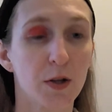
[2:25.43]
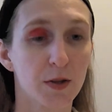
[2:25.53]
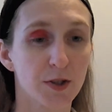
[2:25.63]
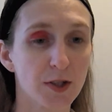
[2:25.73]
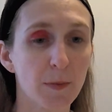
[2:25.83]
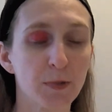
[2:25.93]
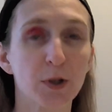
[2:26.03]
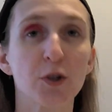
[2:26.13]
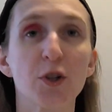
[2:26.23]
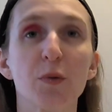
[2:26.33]
The
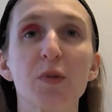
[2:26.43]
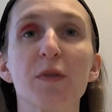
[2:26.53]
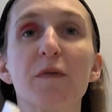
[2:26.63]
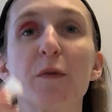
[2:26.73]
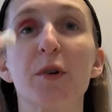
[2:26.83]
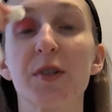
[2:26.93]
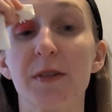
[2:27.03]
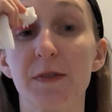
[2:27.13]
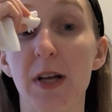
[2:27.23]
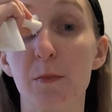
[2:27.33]
scepter shows the force
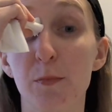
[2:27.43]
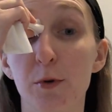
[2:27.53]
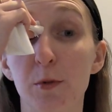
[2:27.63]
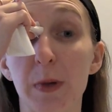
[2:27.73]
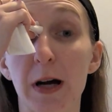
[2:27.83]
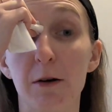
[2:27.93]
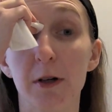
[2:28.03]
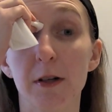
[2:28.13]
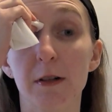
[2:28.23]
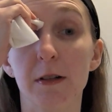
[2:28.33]
of temporal
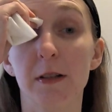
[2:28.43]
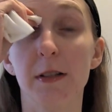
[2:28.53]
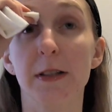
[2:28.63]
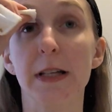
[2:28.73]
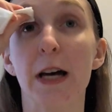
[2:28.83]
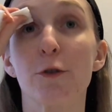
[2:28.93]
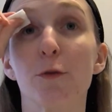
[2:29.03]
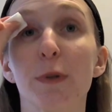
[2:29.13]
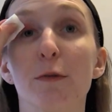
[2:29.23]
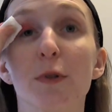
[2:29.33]
power, the
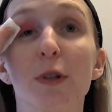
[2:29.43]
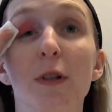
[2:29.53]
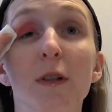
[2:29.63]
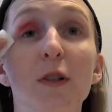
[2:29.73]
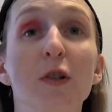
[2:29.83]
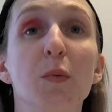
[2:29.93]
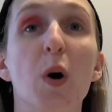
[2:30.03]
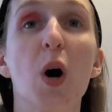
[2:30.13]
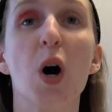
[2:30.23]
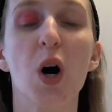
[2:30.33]
attribute to
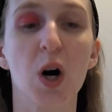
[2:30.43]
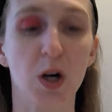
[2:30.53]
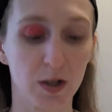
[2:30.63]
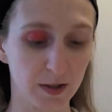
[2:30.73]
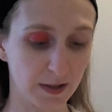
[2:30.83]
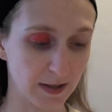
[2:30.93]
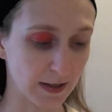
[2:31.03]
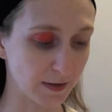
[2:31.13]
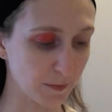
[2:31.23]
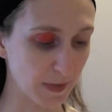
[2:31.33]
awe
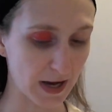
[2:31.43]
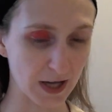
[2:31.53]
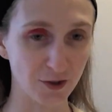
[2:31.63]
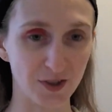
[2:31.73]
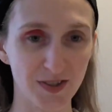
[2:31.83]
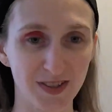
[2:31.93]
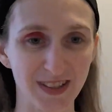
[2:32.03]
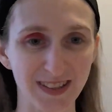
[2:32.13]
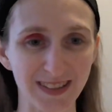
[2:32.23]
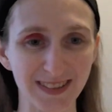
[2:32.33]
and
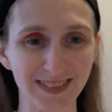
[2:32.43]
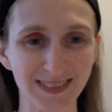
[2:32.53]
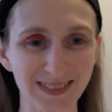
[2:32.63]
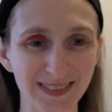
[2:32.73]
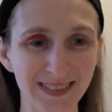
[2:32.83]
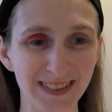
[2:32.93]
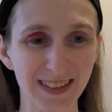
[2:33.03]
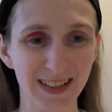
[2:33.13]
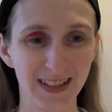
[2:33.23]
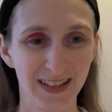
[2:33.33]
majesty,
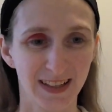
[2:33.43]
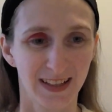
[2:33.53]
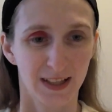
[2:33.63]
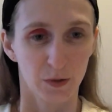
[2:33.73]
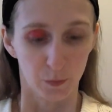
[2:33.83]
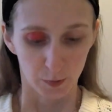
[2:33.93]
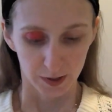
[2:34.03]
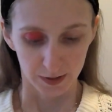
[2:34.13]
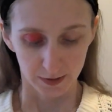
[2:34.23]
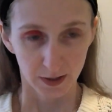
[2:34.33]

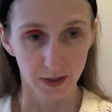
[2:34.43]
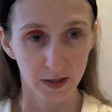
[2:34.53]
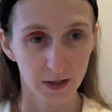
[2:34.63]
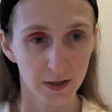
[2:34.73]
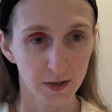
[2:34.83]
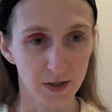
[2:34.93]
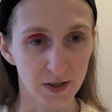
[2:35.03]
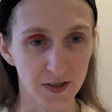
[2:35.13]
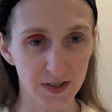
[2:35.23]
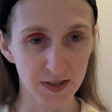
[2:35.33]
wherein
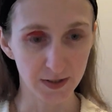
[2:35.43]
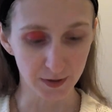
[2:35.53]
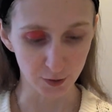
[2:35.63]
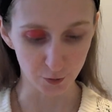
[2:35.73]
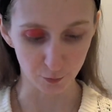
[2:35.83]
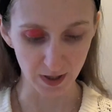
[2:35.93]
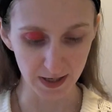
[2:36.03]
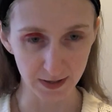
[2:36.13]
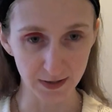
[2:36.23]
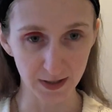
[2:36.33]
doth sit the
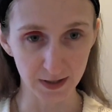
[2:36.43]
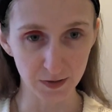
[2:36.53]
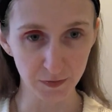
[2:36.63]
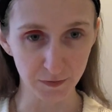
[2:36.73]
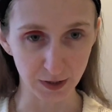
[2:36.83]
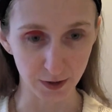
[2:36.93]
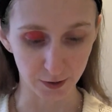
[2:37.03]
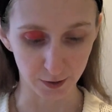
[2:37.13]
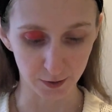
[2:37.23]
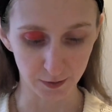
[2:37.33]
dread and
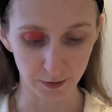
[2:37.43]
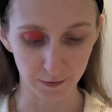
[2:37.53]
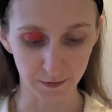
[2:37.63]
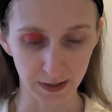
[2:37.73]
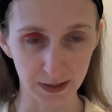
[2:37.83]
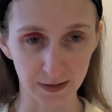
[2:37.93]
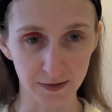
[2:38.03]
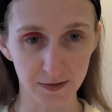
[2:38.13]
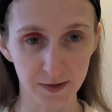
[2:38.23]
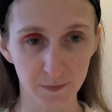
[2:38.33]
fear of
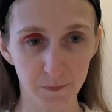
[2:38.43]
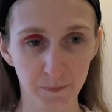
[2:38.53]
kings.